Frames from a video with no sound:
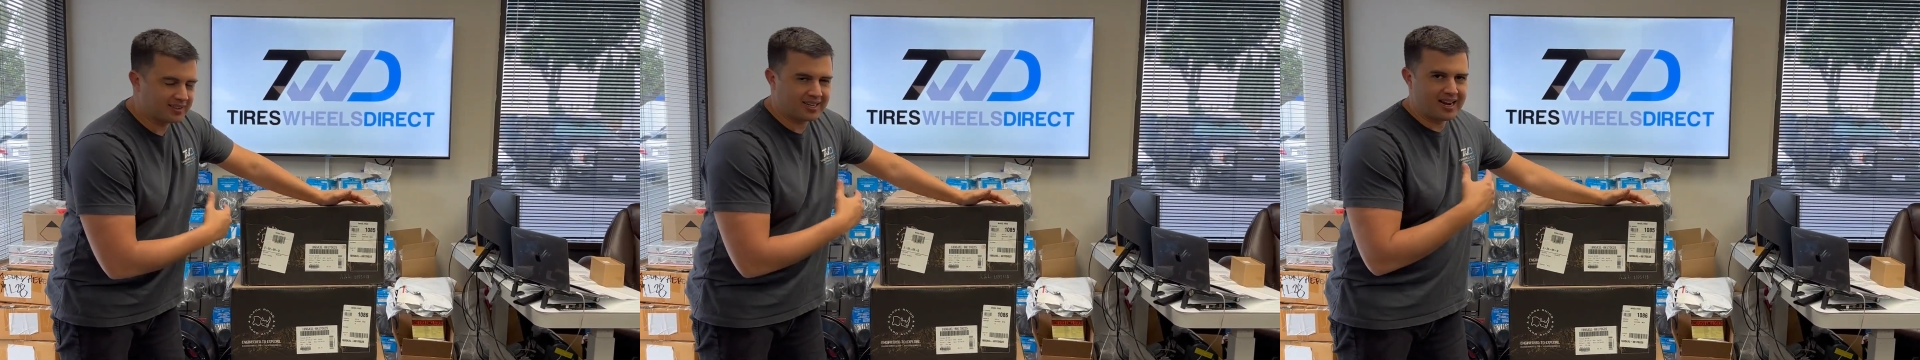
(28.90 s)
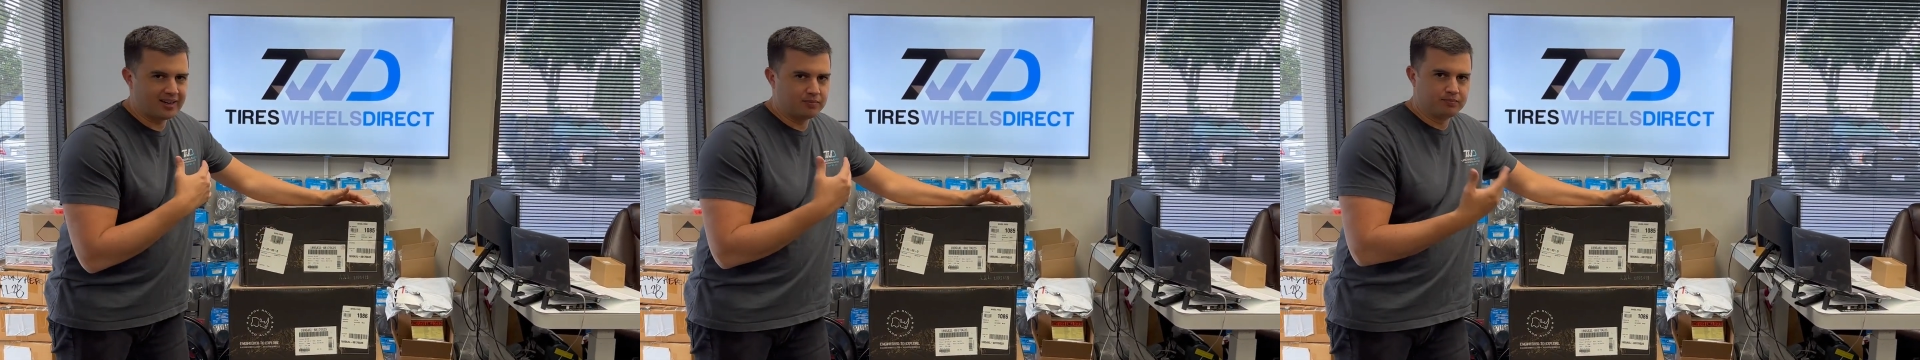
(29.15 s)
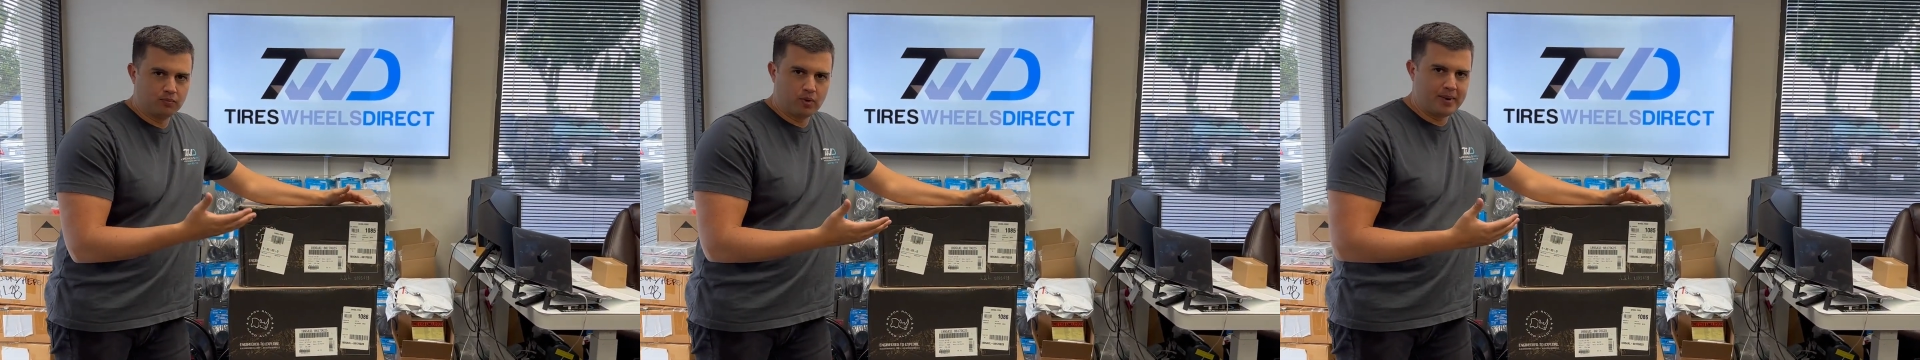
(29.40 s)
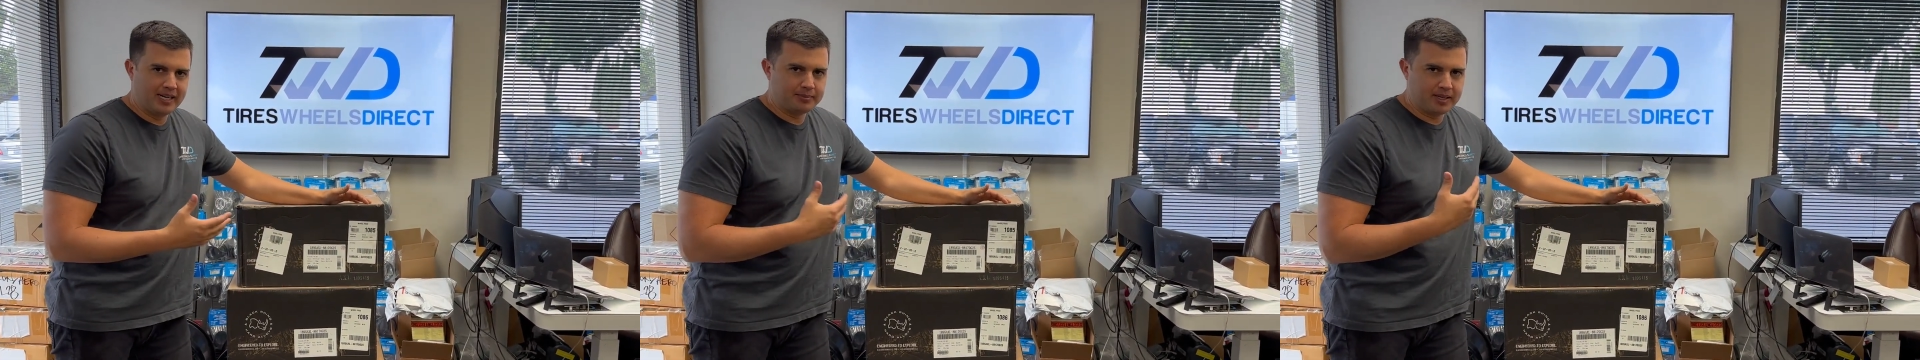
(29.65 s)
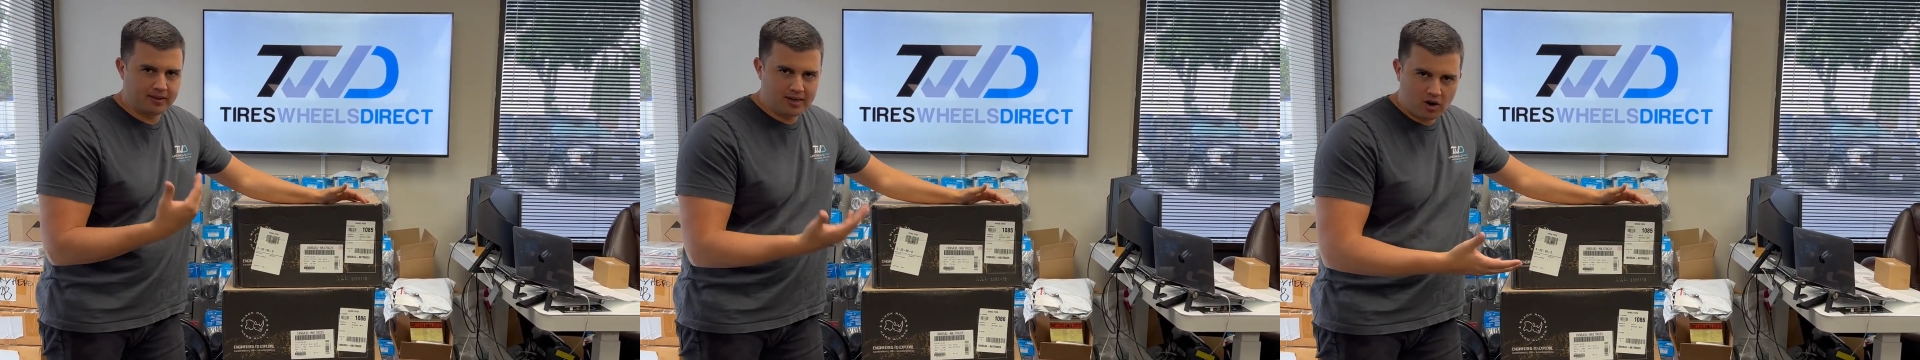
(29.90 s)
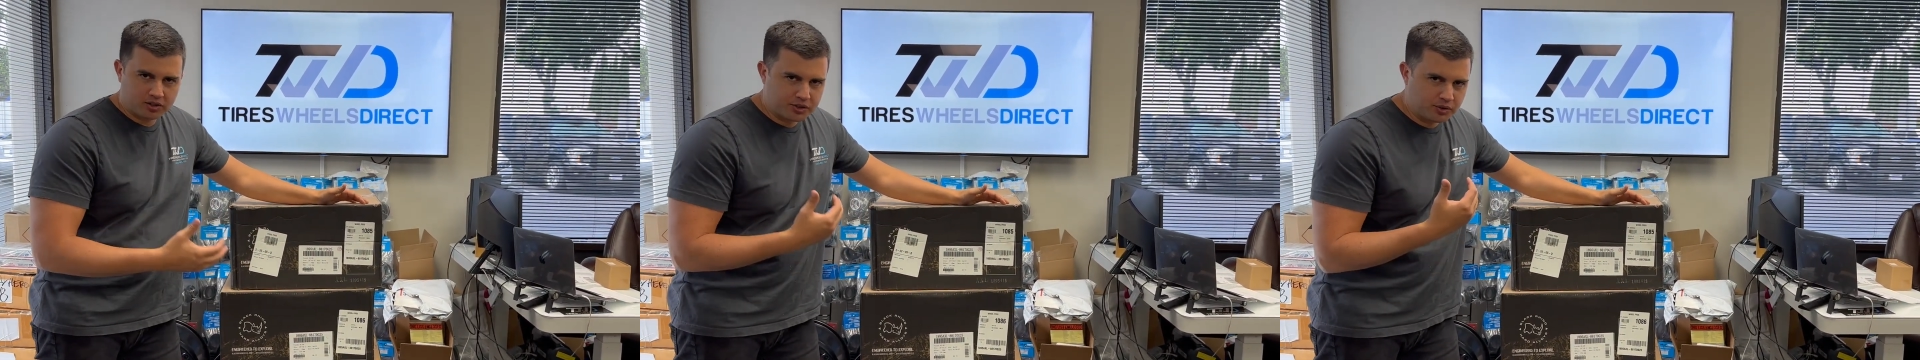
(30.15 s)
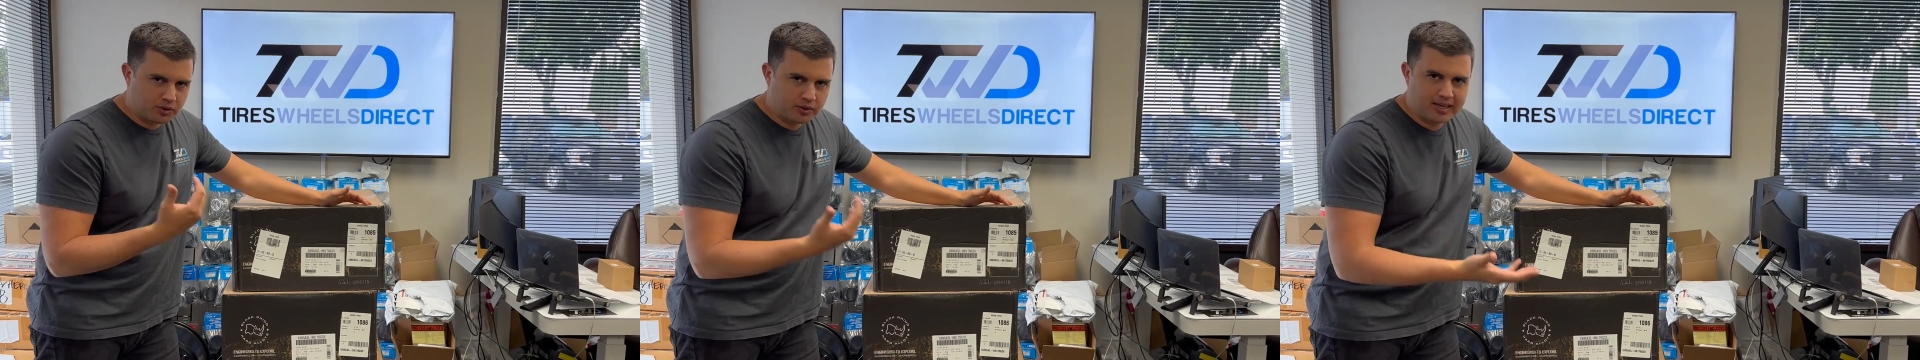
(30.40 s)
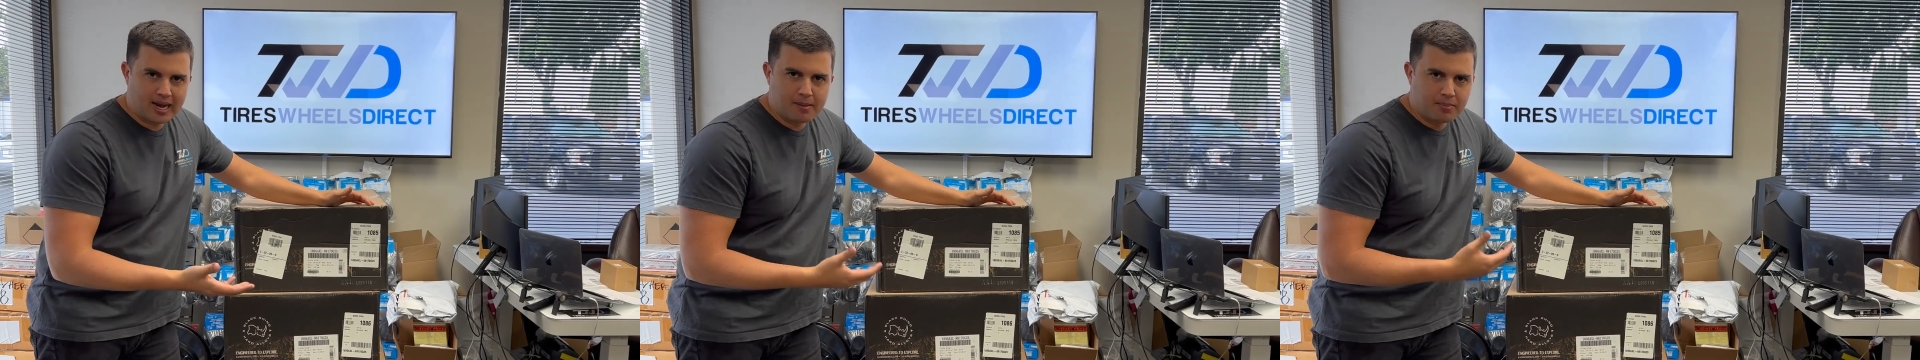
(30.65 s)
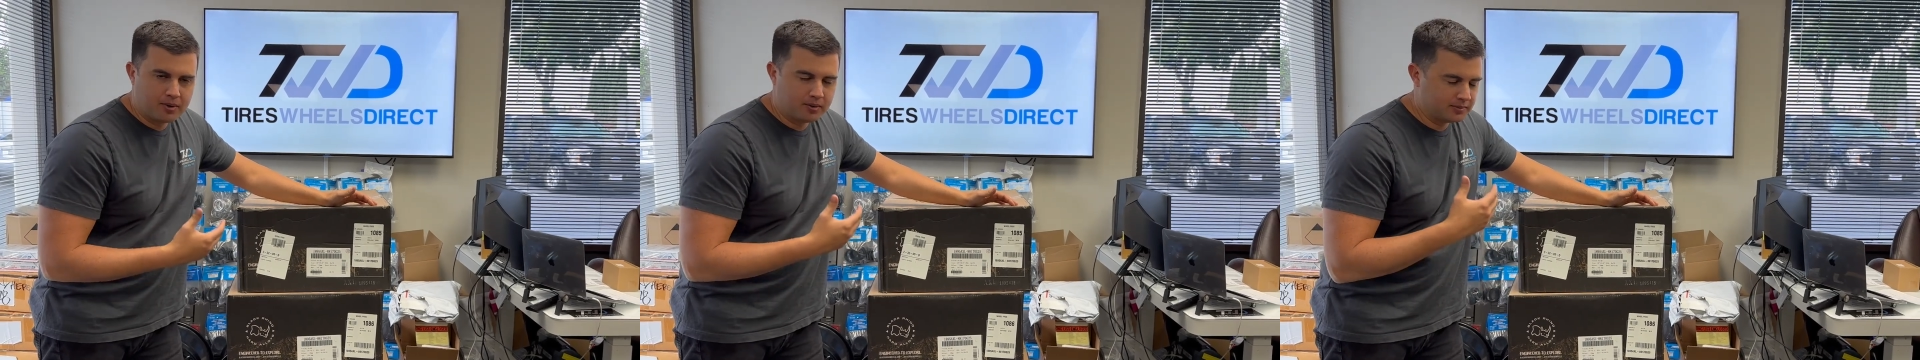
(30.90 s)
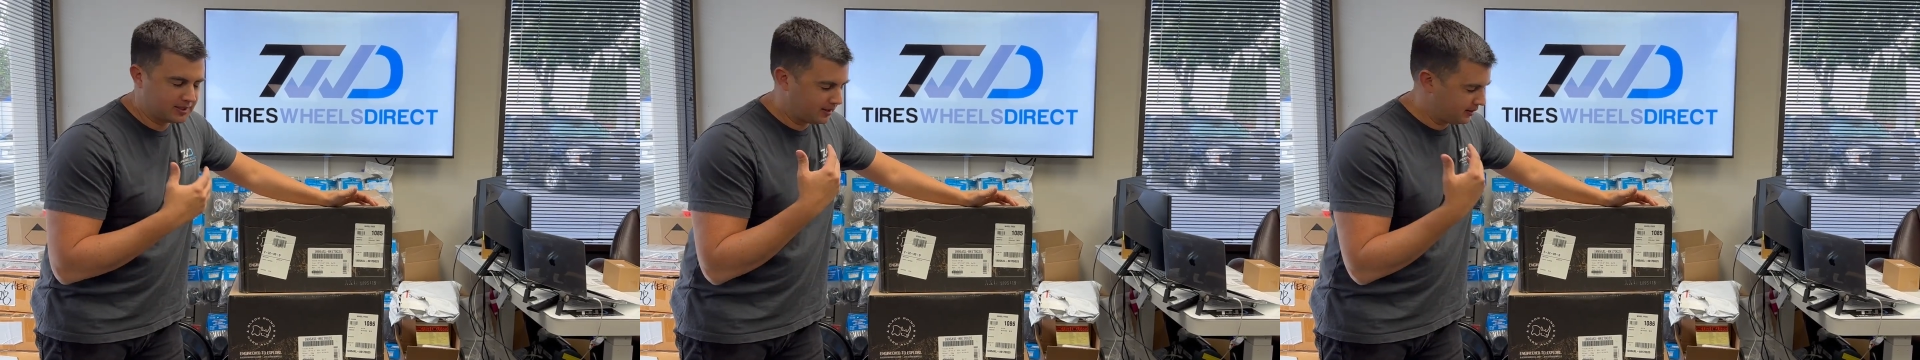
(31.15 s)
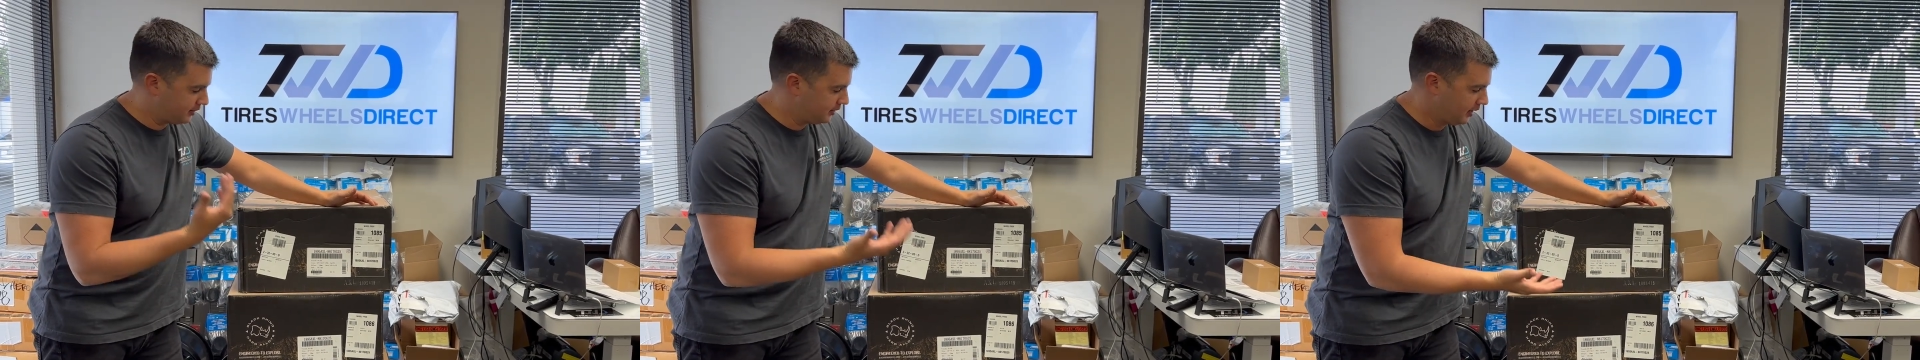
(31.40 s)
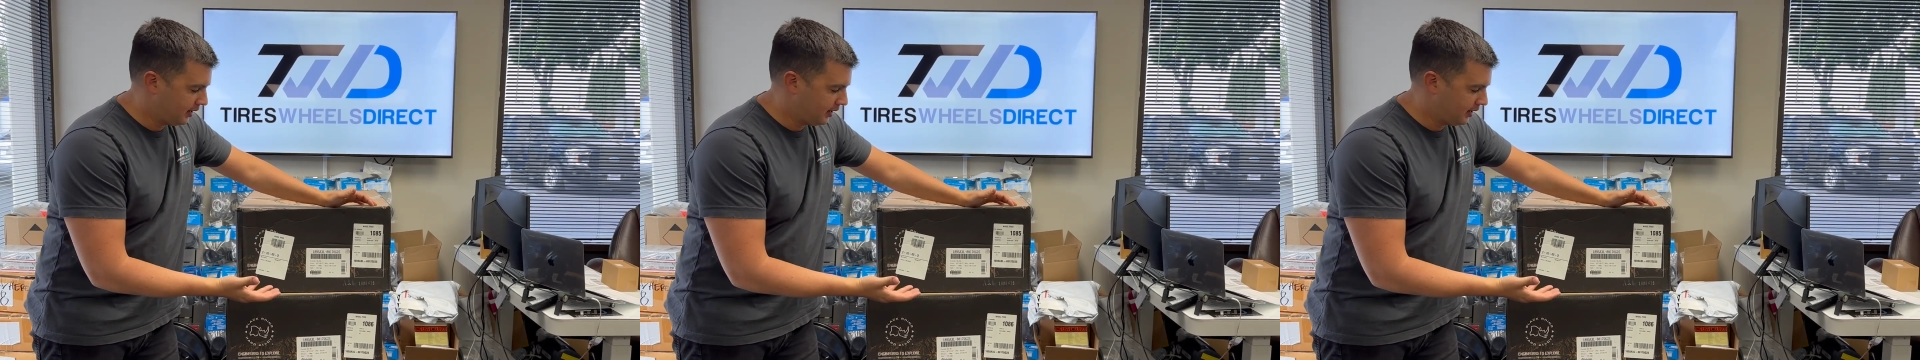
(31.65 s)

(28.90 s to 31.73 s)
It kind of reminds me of the Arsenal, the Abrams, the